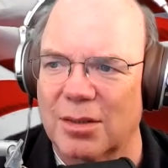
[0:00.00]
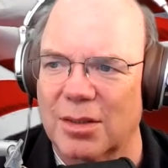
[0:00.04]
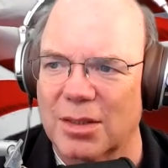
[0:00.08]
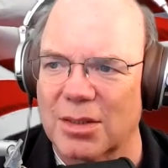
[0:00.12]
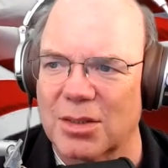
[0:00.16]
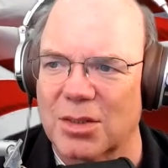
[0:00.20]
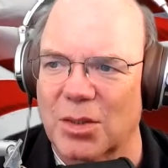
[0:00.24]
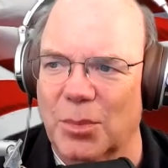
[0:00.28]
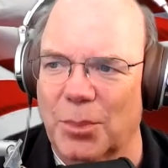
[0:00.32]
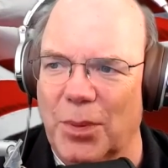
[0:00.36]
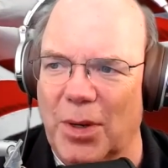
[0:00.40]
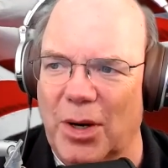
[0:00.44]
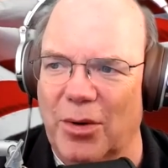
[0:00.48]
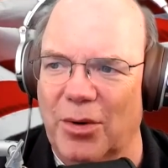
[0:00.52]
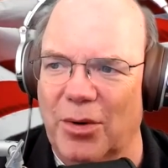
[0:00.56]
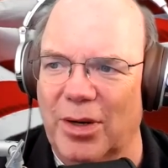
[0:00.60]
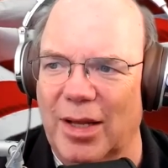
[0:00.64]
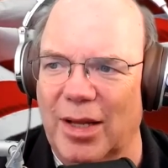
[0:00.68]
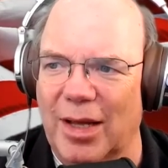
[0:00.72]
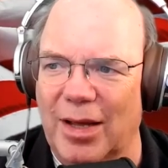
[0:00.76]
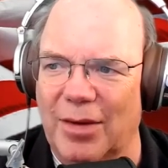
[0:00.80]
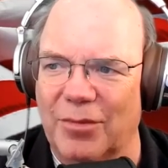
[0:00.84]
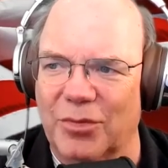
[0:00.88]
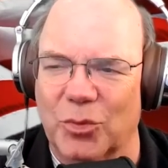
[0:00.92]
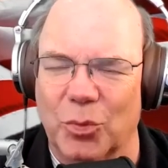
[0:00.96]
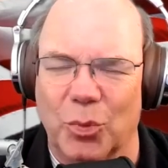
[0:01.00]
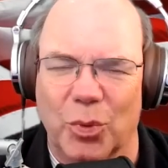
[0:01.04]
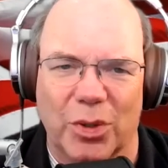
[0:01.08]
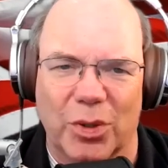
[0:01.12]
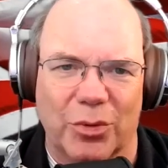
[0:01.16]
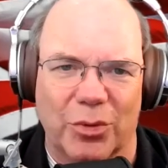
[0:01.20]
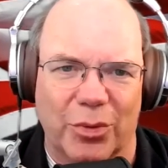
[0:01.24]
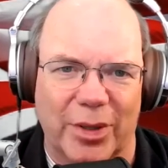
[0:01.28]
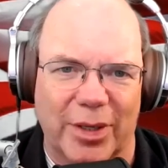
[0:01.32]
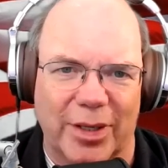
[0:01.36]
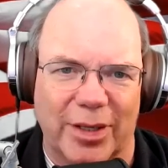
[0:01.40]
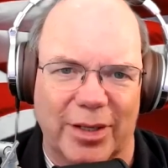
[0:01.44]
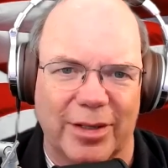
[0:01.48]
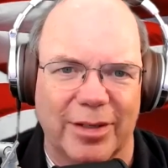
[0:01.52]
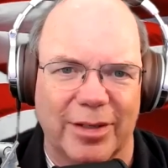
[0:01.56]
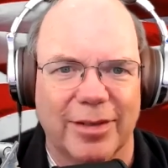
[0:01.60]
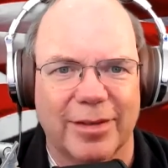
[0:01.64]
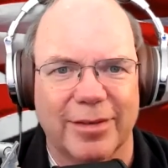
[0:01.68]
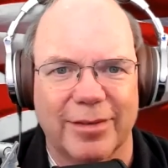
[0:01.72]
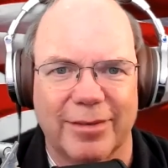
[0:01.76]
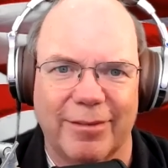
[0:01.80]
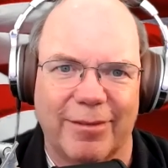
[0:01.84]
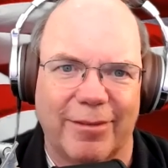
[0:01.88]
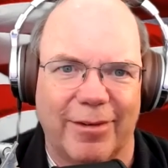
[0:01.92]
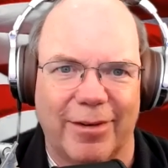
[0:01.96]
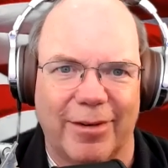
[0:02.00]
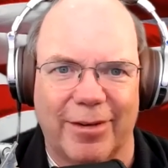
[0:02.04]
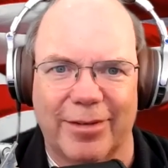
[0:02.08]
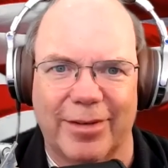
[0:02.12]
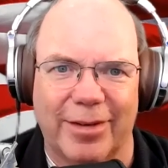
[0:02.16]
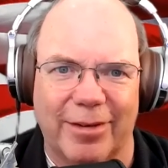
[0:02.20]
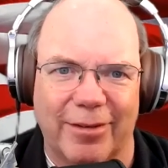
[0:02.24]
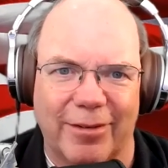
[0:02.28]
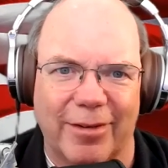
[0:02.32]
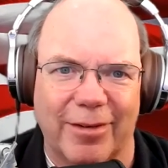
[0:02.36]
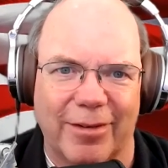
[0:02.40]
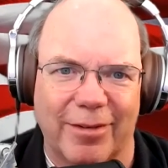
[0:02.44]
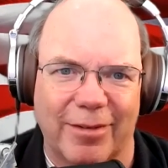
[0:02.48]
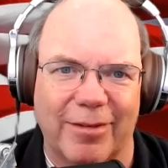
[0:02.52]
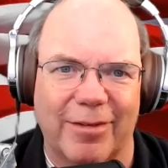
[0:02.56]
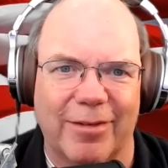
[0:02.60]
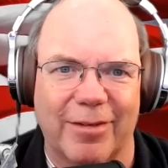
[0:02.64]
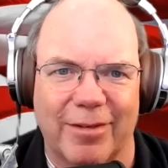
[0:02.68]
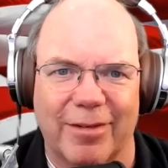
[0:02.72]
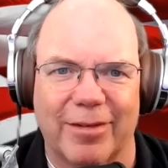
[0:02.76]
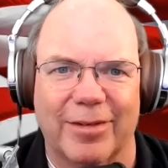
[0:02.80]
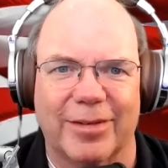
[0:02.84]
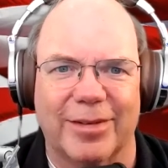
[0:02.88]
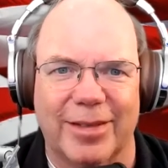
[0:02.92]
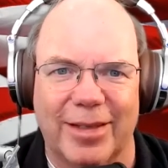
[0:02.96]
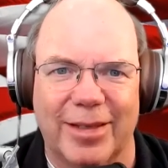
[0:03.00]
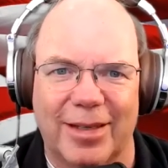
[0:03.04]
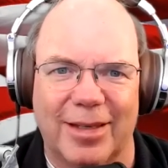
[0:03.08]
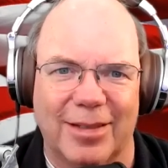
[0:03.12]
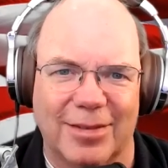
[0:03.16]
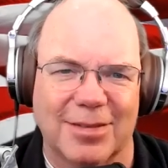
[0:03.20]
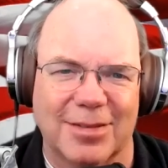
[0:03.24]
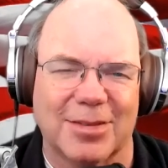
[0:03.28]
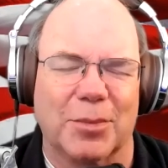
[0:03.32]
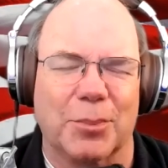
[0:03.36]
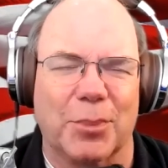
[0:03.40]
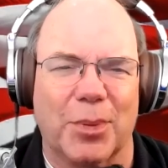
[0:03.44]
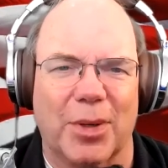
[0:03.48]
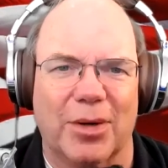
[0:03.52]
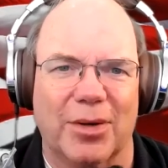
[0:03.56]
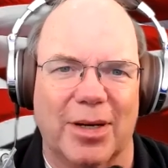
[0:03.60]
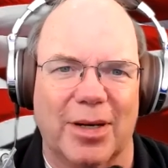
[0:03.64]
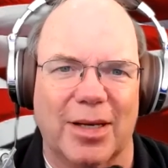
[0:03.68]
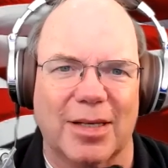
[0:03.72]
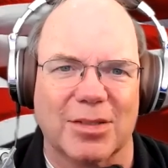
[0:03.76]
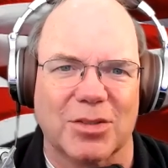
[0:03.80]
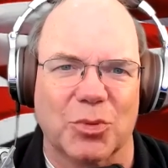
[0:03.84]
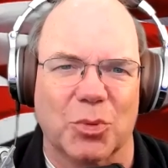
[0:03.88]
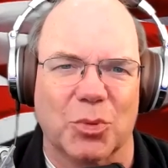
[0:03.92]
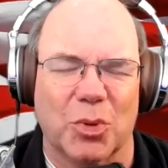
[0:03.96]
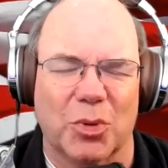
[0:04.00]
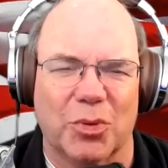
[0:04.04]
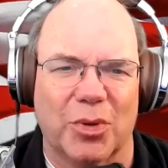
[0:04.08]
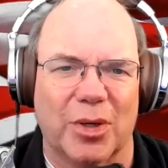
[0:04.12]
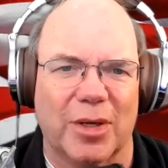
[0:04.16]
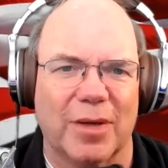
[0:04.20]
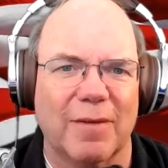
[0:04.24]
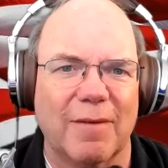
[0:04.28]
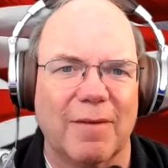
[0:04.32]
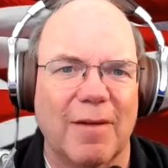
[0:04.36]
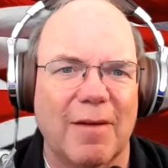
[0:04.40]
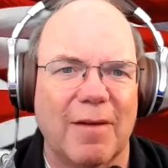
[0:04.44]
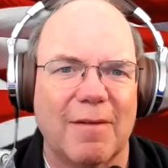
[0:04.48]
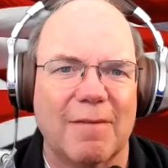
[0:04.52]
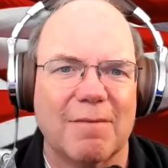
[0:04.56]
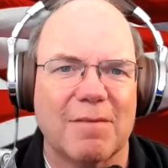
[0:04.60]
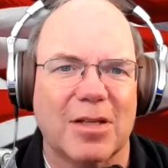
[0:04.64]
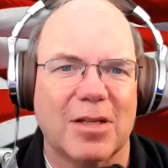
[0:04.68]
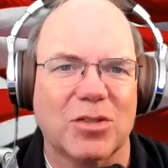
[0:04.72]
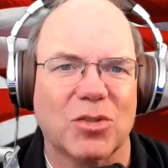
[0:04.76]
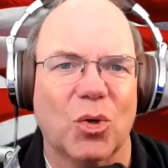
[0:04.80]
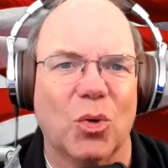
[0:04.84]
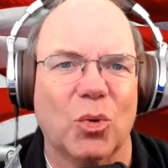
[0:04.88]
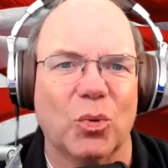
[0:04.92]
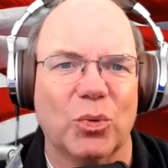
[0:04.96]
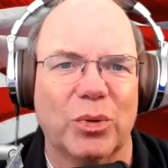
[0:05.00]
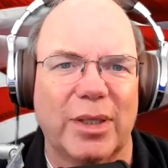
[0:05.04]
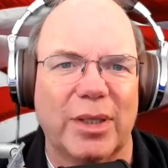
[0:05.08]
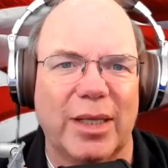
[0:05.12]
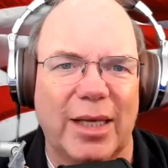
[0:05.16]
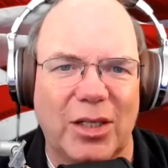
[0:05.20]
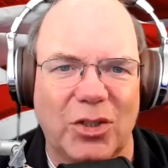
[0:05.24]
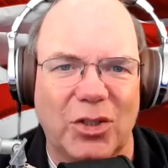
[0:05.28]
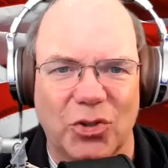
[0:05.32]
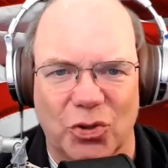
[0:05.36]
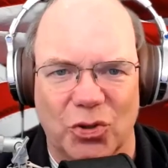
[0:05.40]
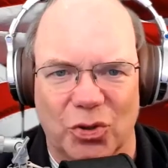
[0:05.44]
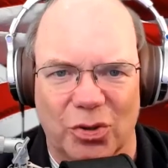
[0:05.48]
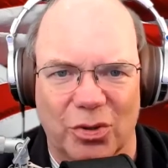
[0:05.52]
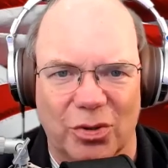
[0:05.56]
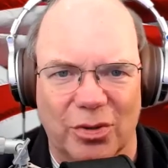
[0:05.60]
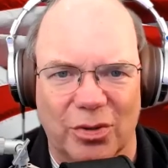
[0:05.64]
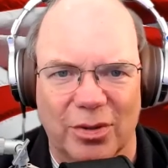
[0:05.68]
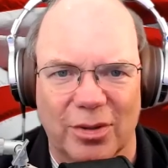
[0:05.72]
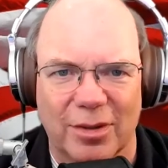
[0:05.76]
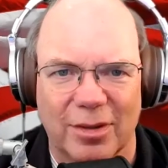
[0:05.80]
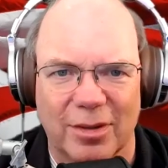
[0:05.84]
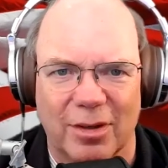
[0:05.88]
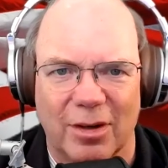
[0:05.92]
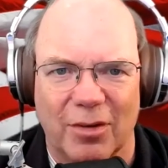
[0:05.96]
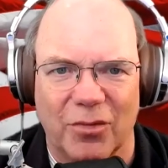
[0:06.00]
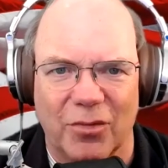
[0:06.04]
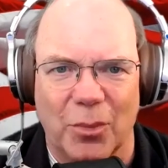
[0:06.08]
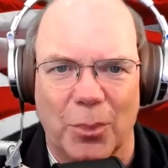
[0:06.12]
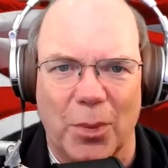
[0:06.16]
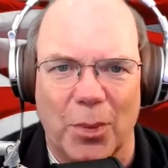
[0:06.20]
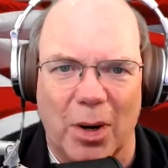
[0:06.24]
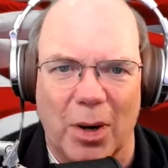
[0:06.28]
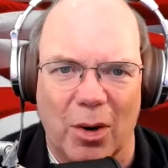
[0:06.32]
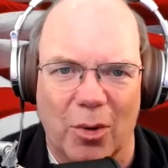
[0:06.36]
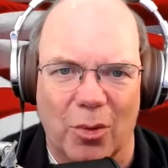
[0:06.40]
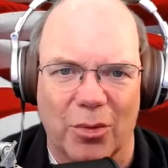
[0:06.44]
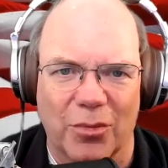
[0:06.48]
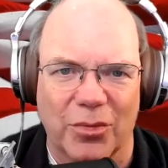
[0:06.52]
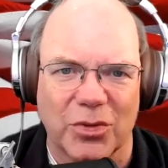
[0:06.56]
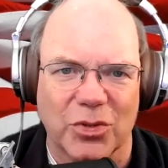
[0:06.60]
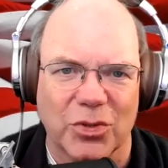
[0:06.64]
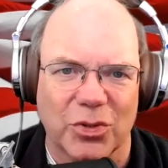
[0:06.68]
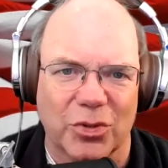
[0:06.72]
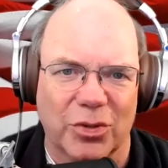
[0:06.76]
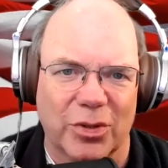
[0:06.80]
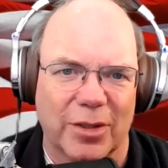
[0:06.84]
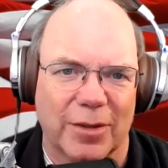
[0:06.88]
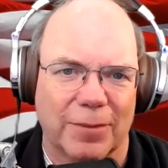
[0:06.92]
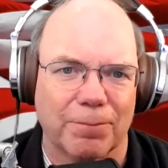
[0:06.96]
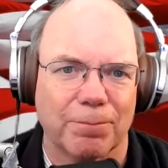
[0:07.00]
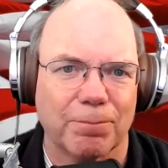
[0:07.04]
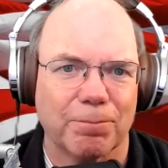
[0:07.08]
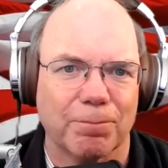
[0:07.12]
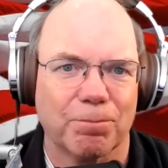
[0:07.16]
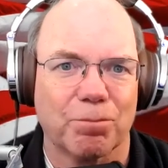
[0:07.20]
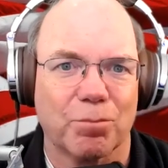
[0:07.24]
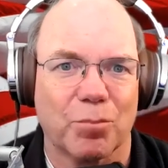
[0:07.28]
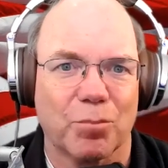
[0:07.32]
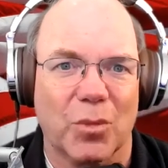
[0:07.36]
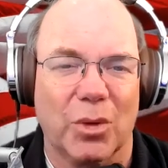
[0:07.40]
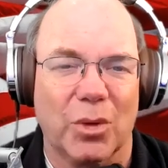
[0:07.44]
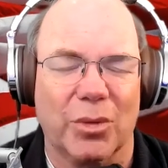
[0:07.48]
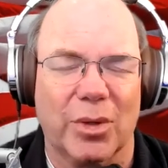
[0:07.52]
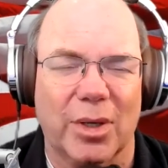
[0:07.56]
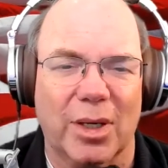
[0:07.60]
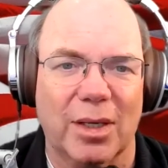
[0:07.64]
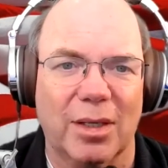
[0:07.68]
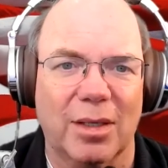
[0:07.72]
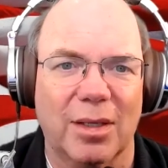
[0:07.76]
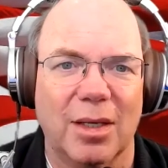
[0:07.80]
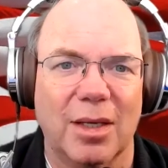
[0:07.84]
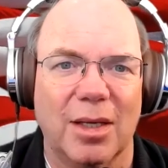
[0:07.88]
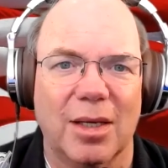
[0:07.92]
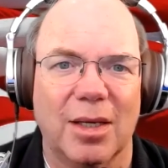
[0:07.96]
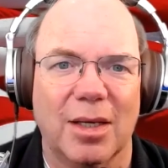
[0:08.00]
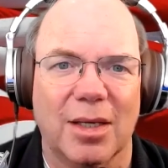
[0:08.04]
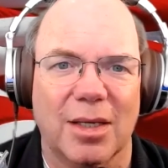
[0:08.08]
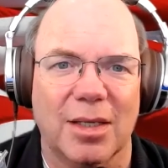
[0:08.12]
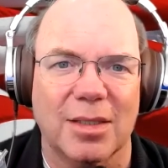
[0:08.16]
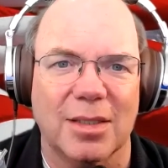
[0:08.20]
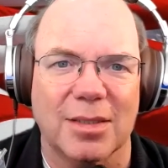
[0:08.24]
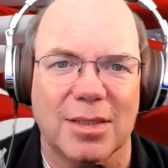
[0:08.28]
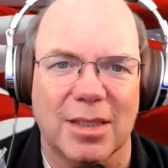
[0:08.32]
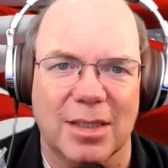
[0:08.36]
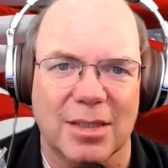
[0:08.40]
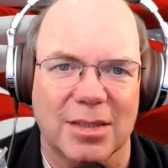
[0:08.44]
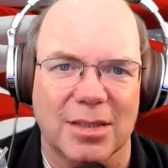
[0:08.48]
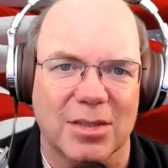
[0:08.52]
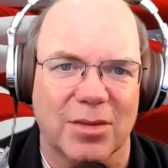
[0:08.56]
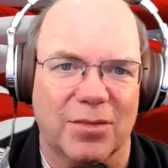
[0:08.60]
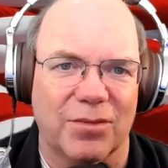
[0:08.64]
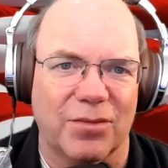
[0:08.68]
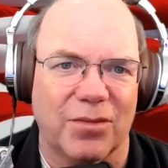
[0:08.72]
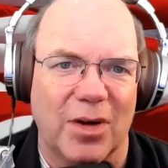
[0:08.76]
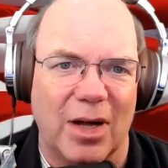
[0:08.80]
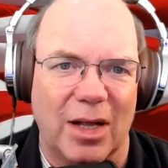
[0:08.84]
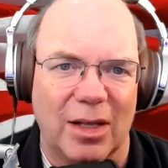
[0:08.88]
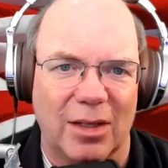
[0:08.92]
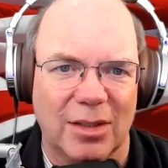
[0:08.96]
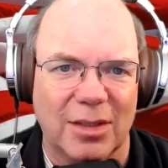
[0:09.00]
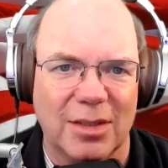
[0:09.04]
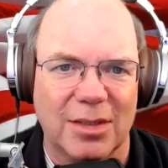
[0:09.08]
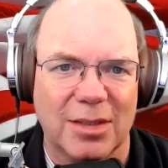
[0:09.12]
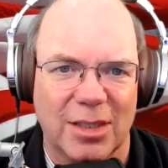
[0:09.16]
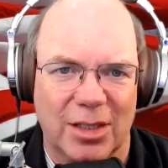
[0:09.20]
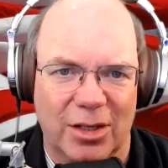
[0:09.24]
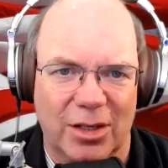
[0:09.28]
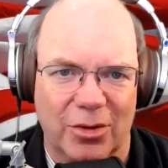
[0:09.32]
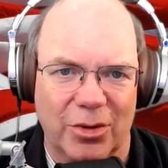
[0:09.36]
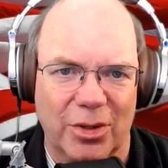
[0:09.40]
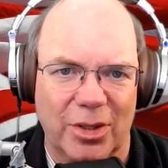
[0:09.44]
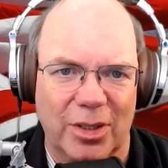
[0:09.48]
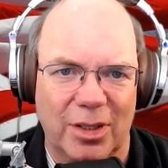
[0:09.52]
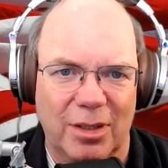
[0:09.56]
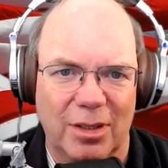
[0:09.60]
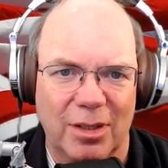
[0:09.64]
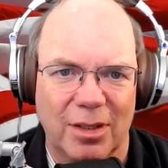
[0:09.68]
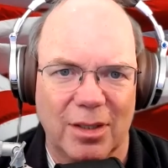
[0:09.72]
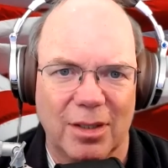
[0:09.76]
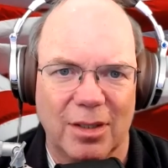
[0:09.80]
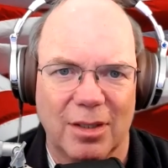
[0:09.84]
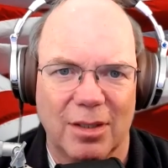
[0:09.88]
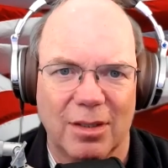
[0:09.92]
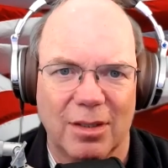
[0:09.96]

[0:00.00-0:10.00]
Does the parent have to agree? Hardy har har. Yes, the parent has to agree. That's the whole nature of a power of attorney. Okay, is that it's a voluntary